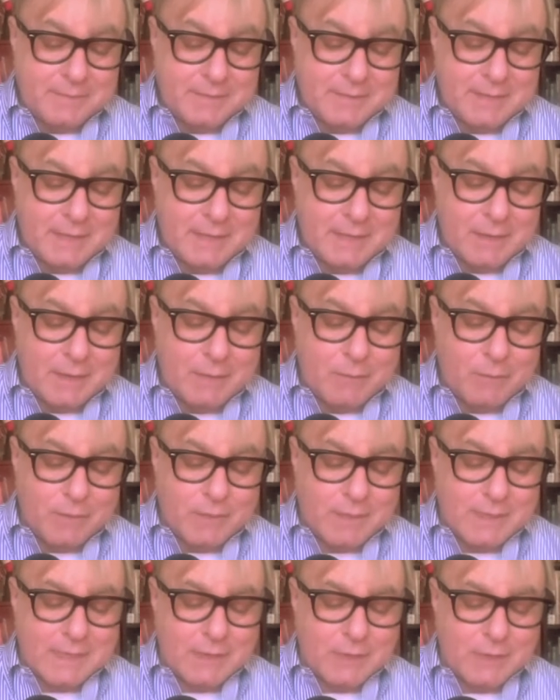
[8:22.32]
I
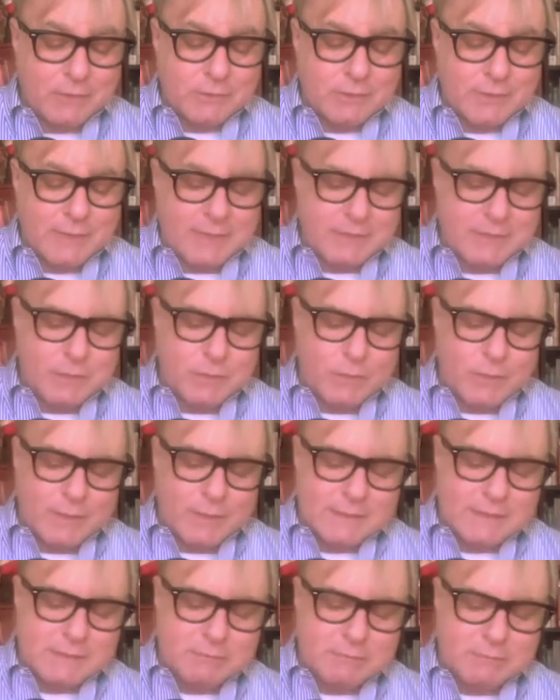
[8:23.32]
wanted to also ask you, what
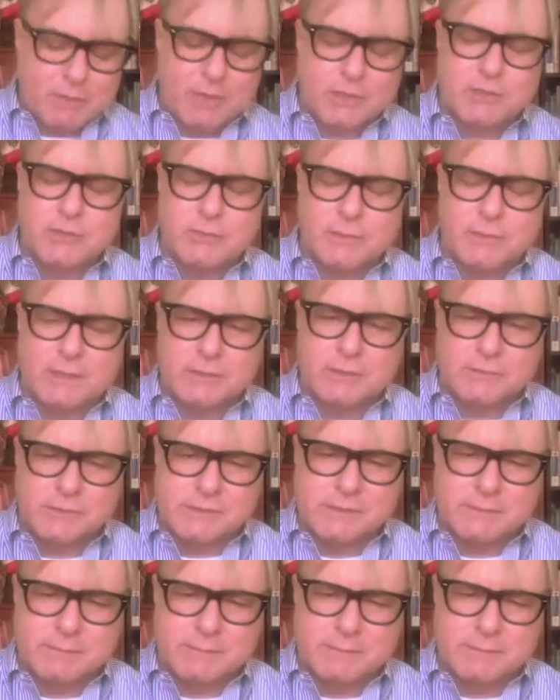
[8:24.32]
sparked your interest,